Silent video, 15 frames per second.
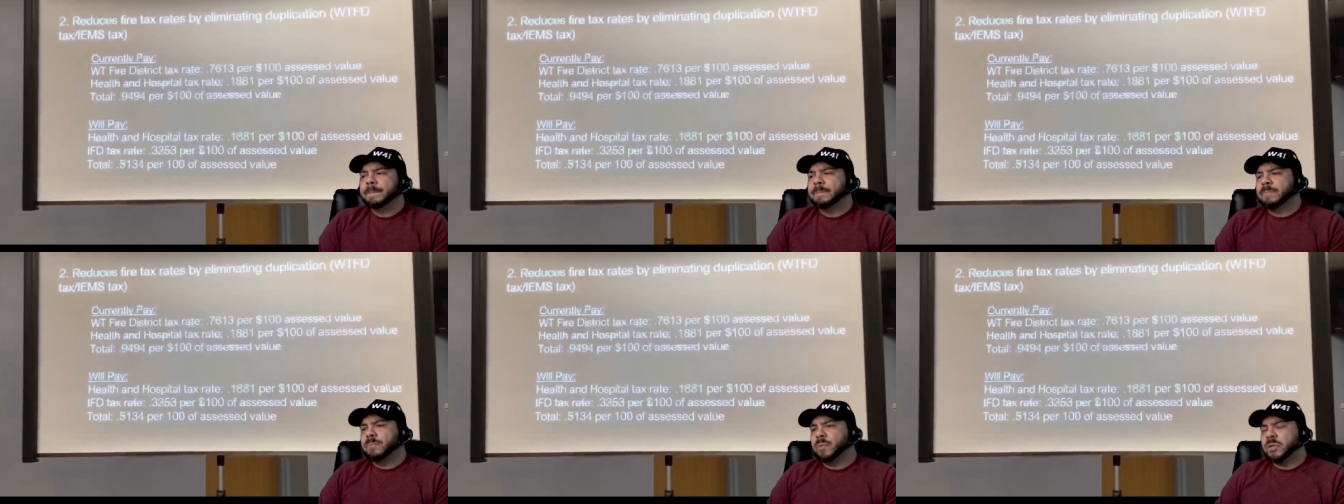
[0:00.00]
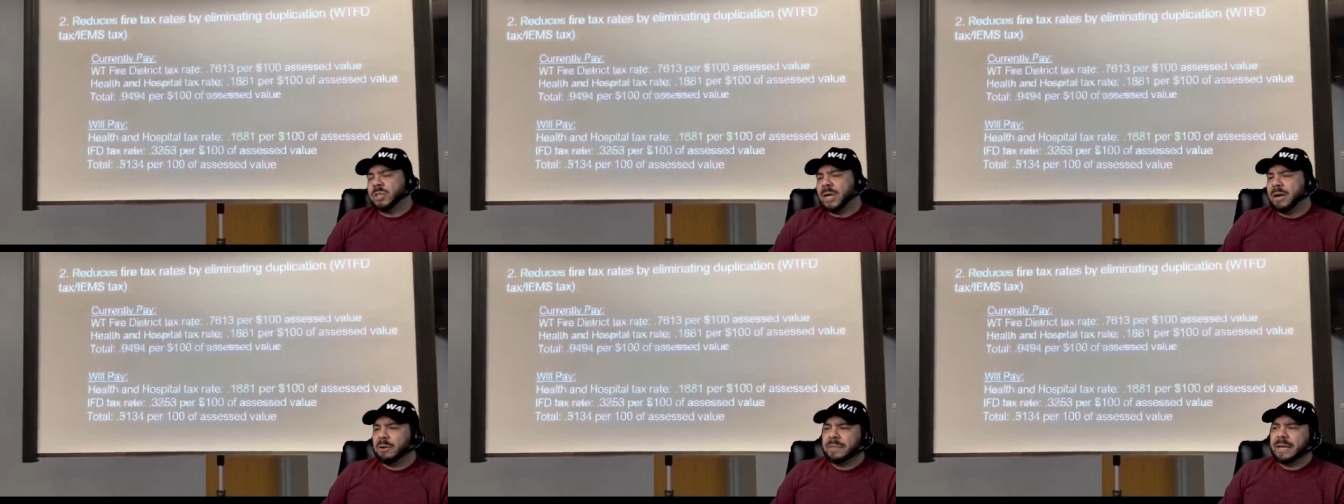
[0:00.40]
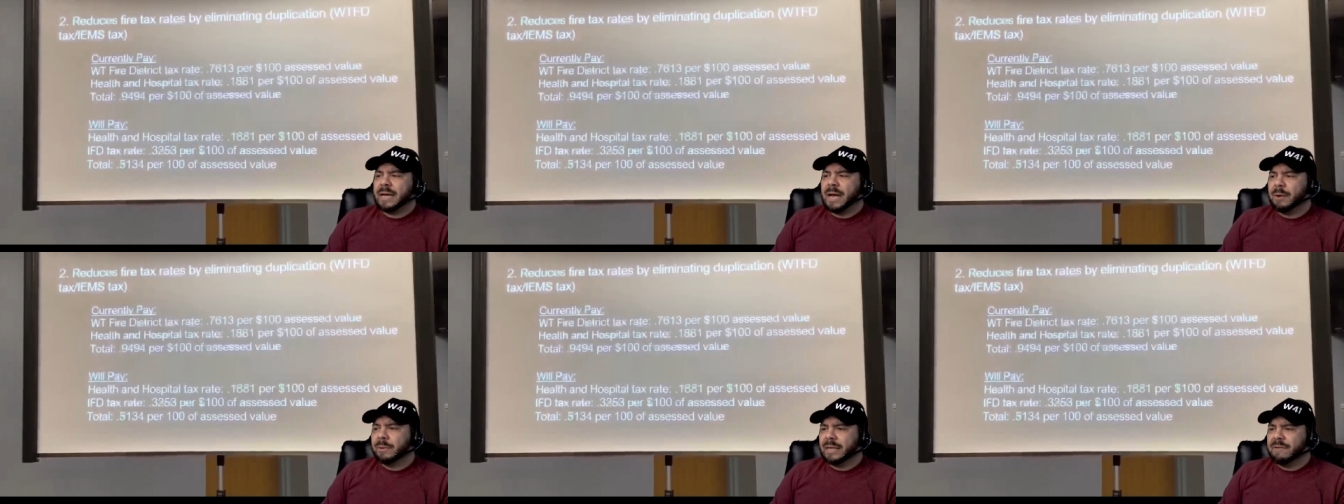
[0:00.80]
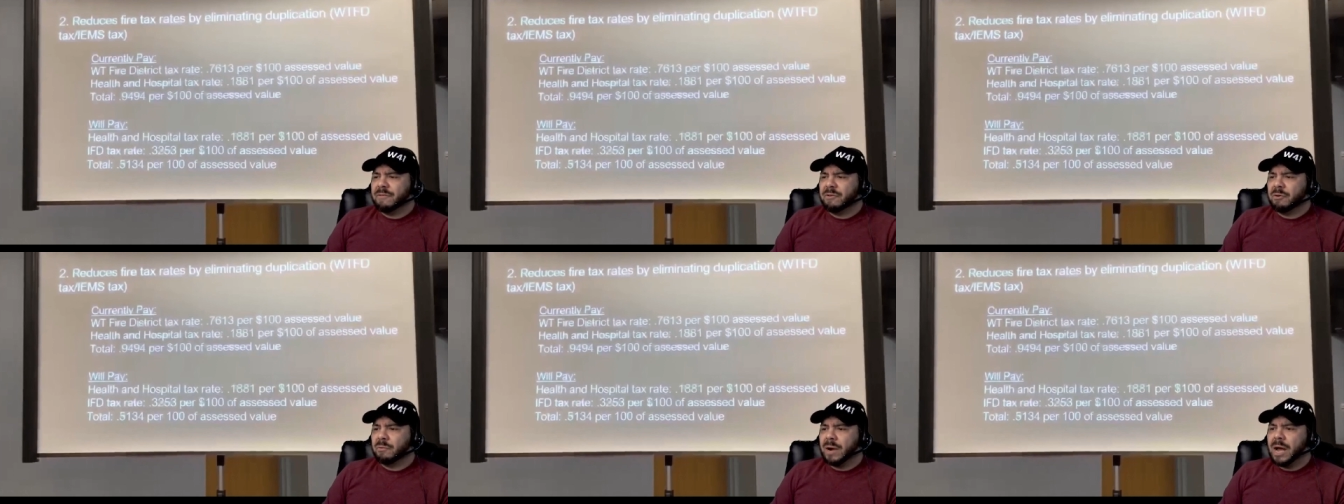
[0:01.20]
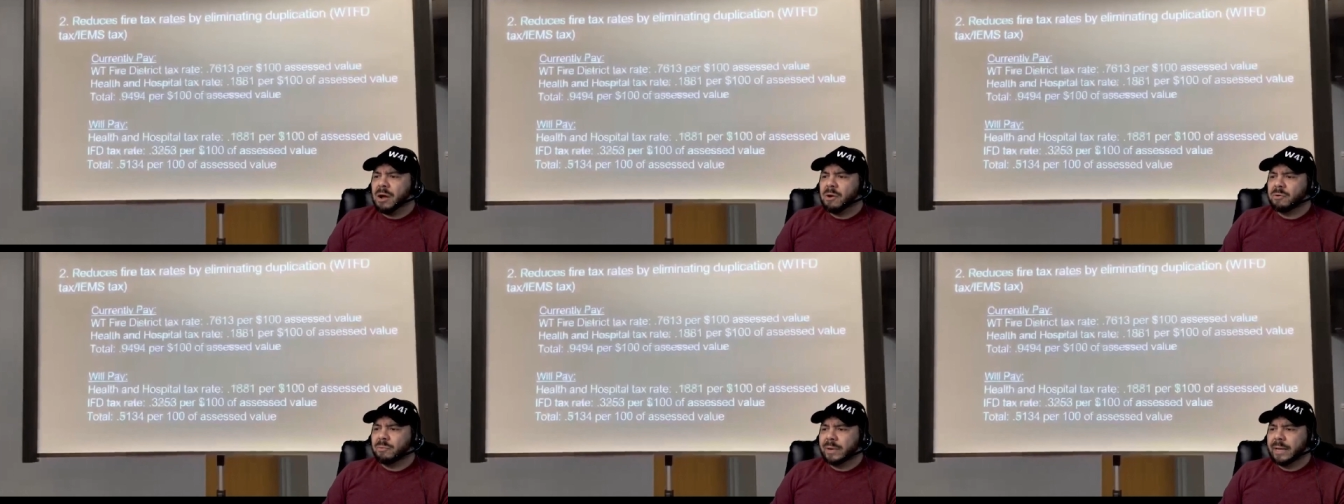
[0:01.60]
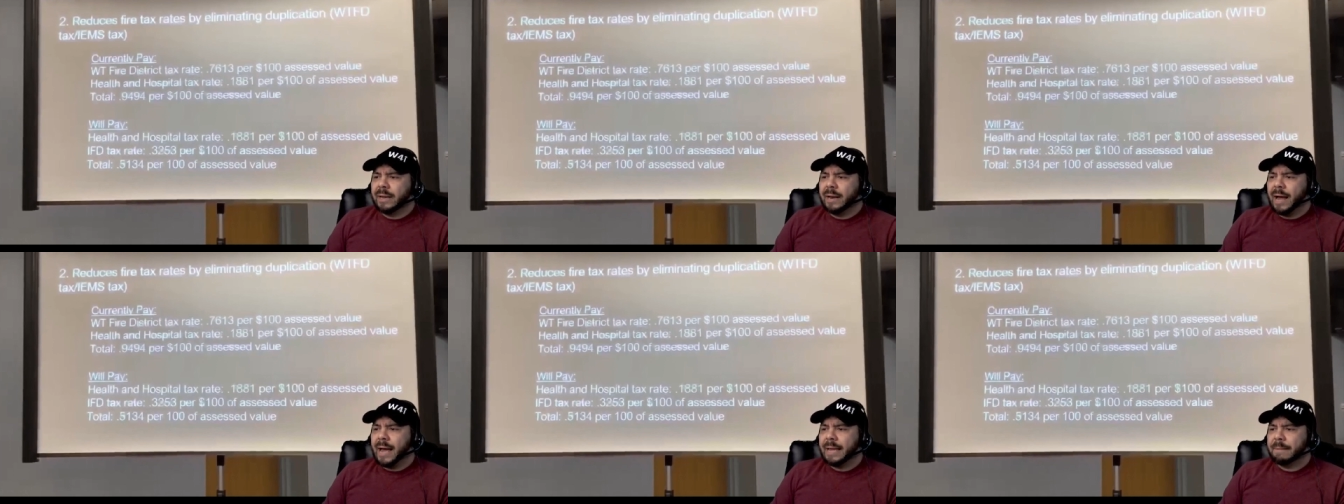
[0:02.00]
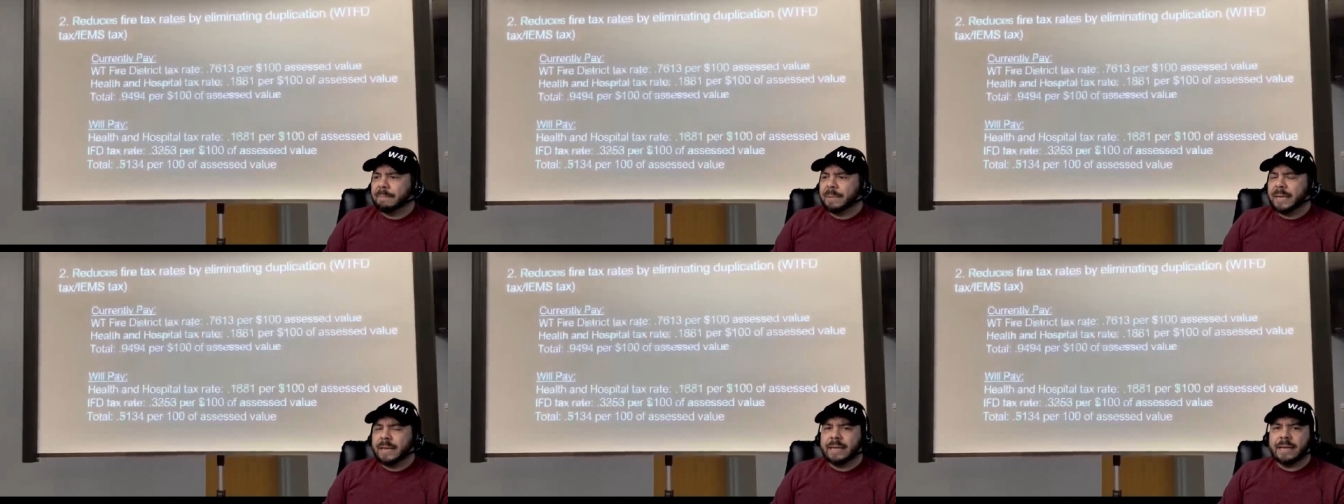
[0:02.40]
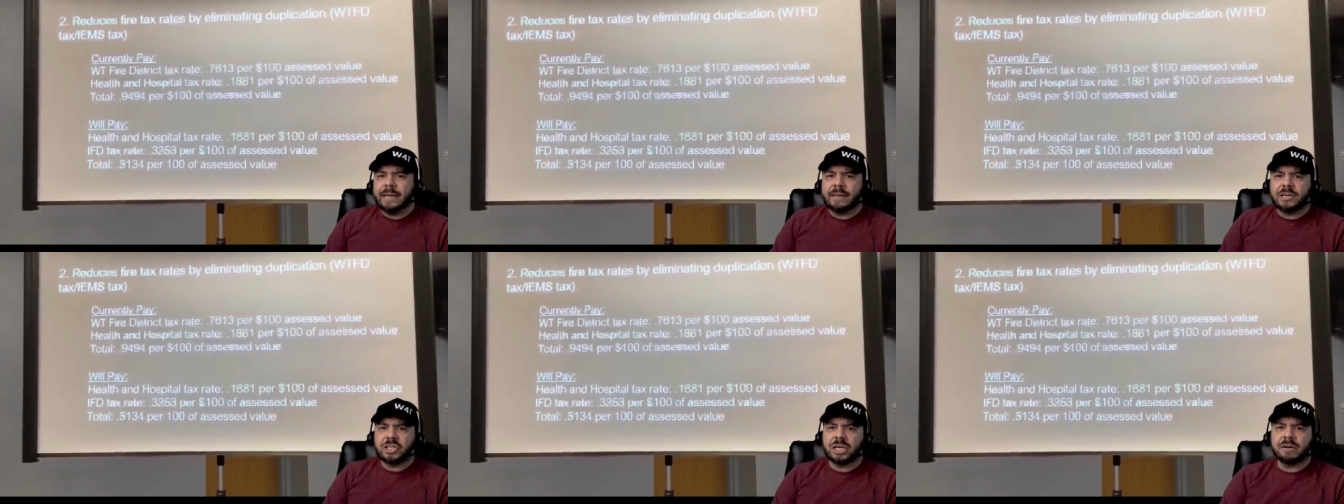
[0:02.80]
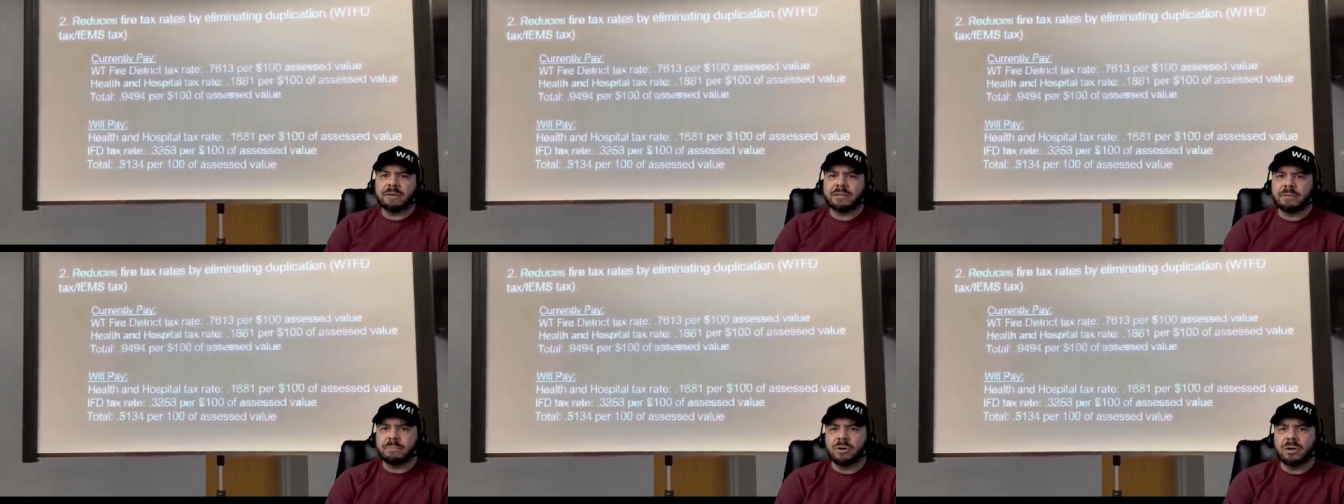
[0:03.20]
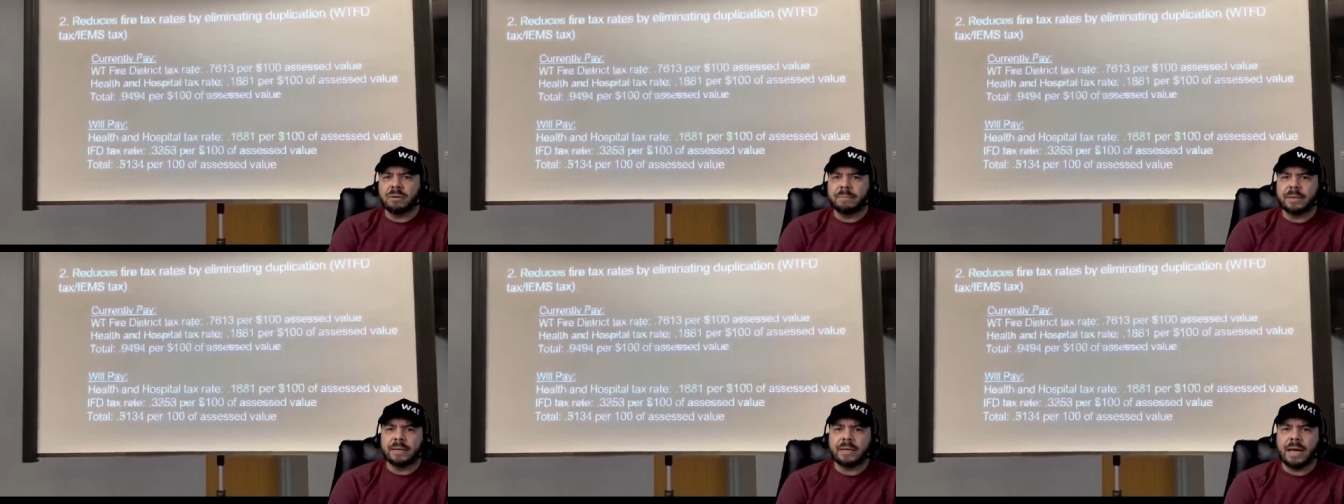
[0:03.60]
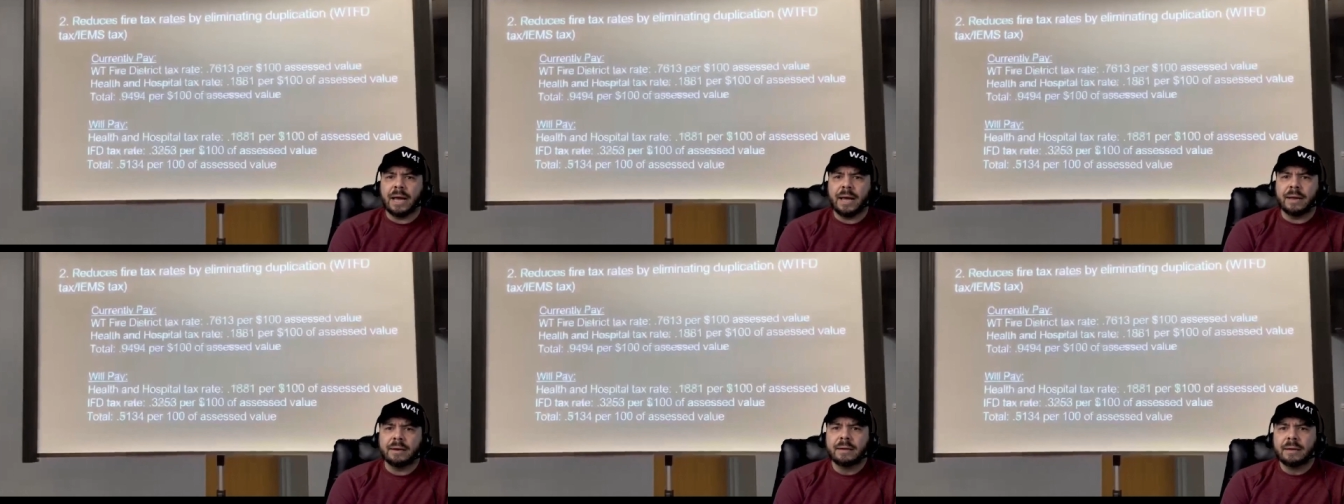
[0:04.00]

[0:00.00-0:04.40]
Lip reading: which I don't think I was even around when IMPD and the sheriff's department got